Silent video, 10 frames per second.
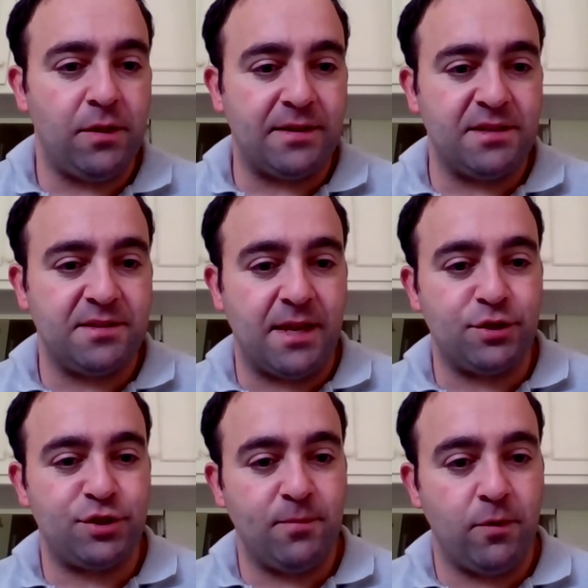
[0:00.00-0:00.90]
In
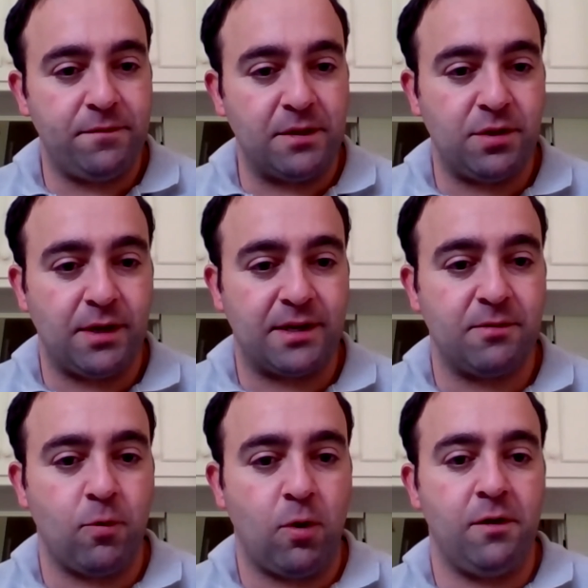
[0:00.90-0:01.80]
2010, she moved into
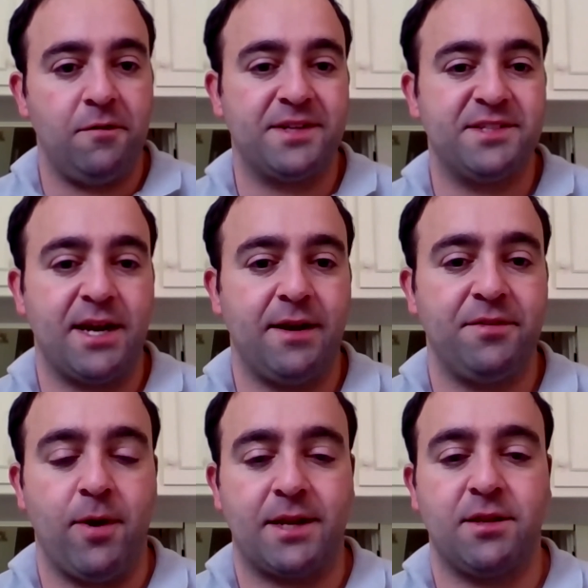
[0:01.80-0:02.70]
the role of
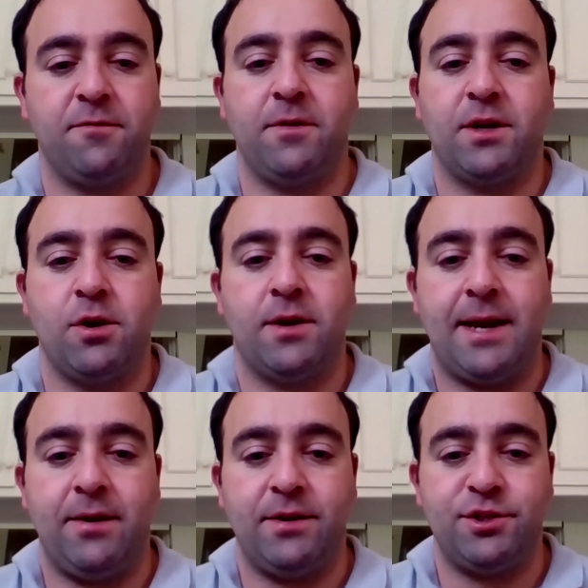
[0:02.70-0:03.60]
executive director for the
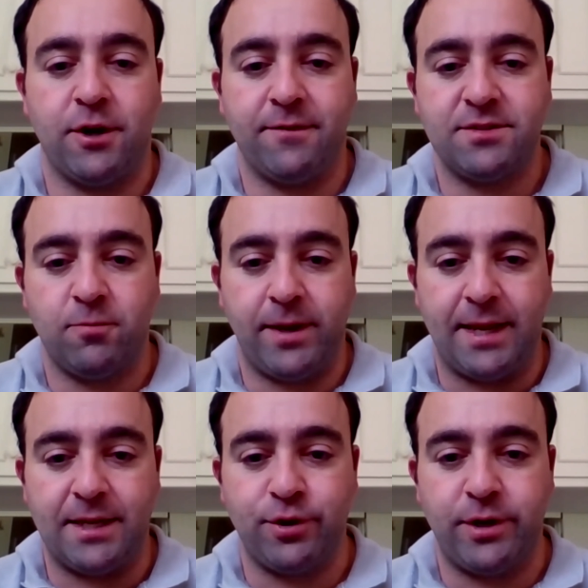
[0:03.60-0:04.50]
Cook County Sheriff's
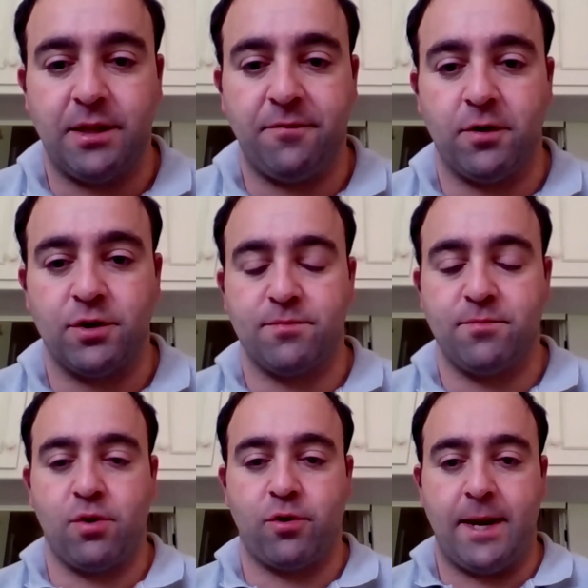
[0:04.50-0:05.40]
Reentry and
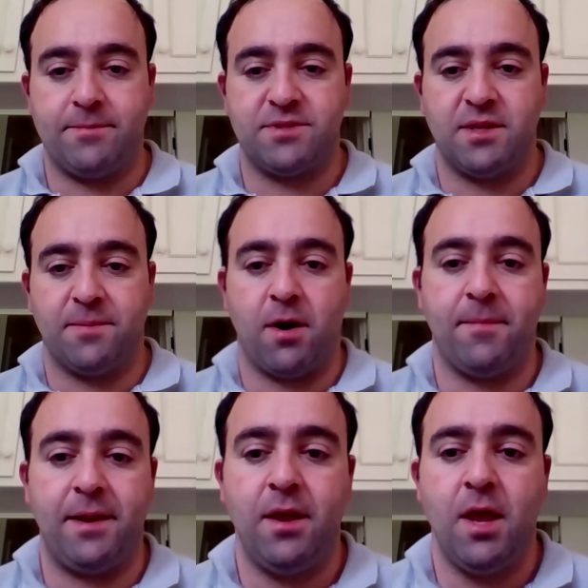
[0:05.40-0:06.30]
Diversion Programs
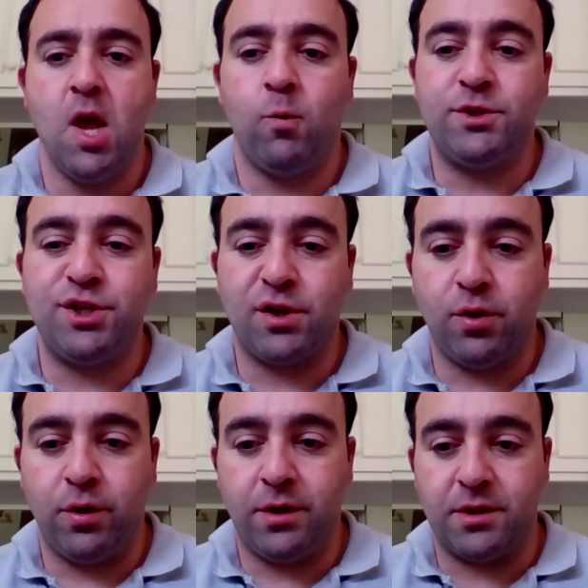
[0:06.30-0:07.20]
Department, which
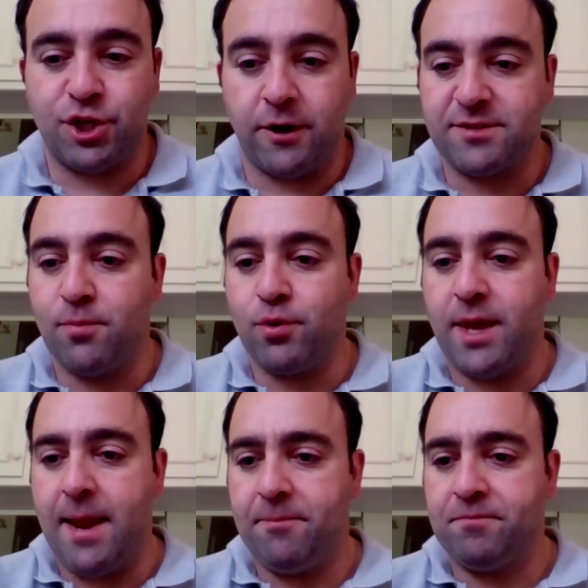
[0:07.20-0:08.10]
included the Sheriff's
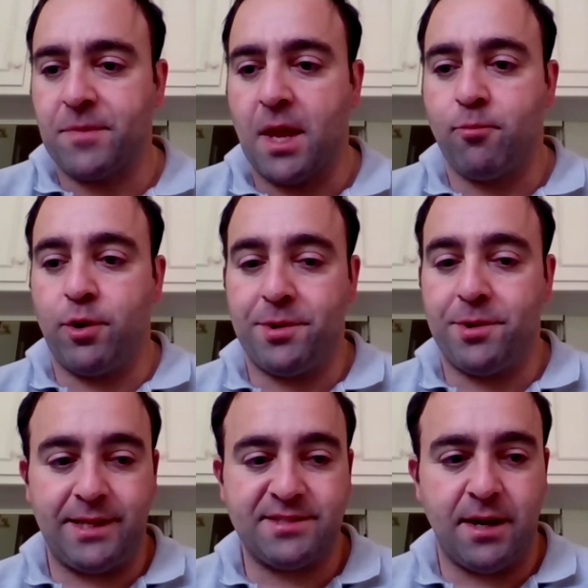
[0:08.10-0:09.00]
Boot Camp,
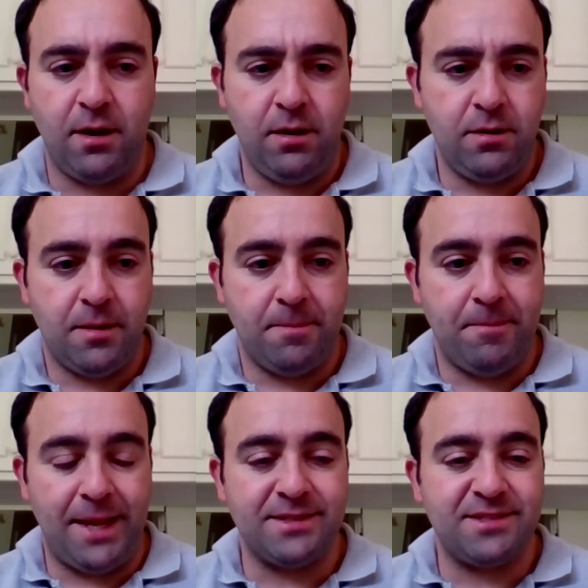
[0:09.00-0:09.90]
Pre-Release Center,
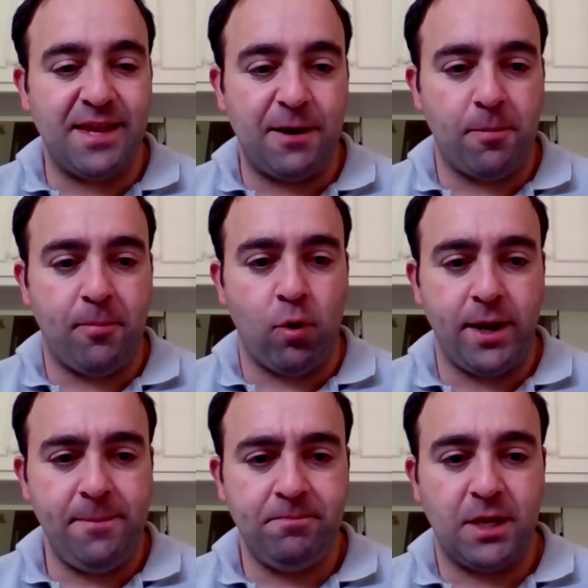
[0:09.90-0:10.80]
Men's Day
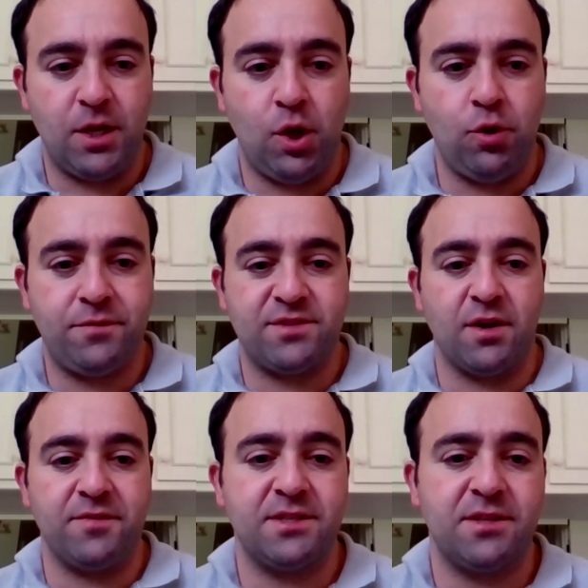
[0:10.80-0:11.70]
Reporting, Youth
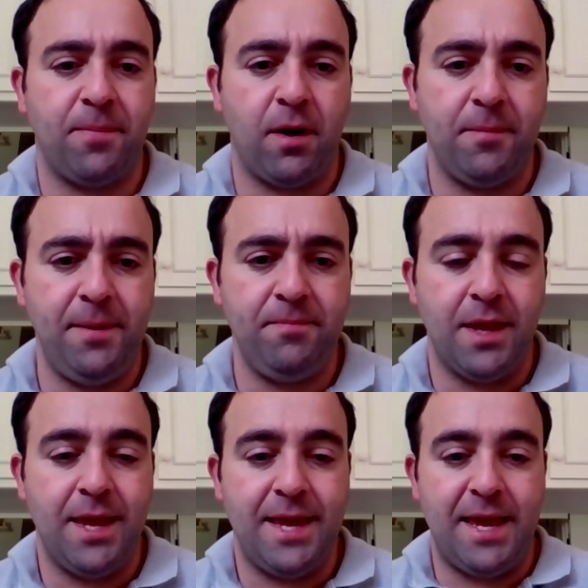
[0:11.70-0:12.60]
Services
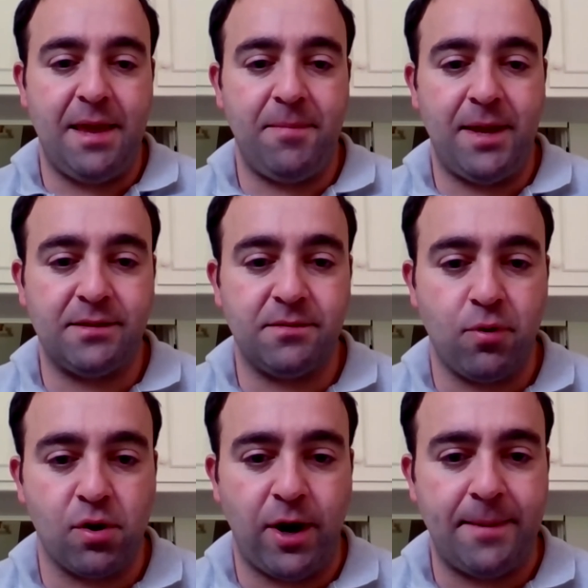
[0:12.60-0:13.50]
Department,
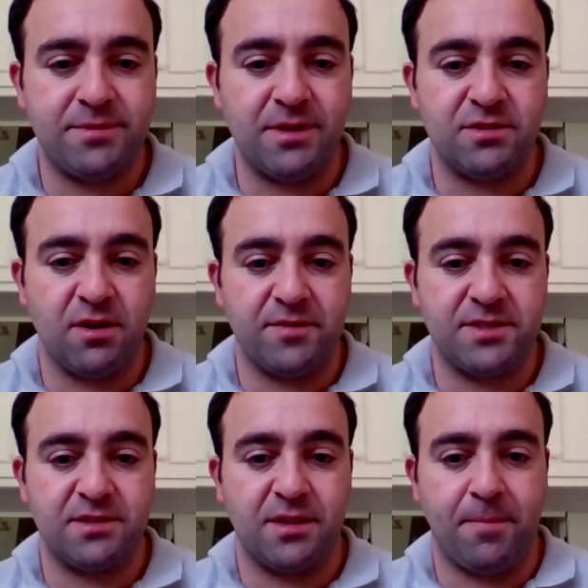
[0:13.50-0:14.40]
Inmate Programs and
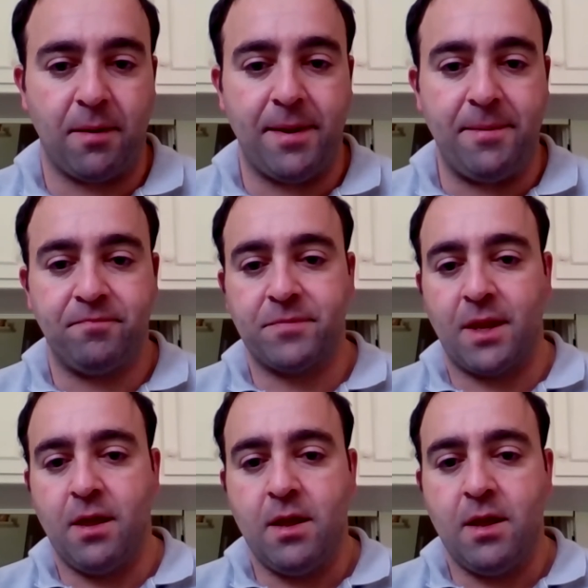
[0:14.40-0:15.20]
Services Department,